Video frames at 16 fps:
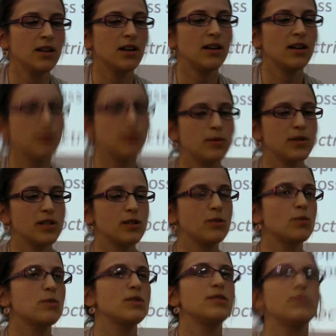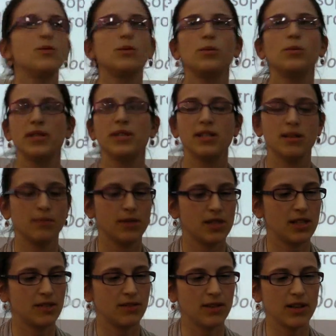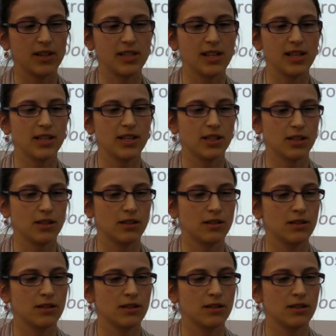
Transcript: and that was the source of all wisdom and civilization.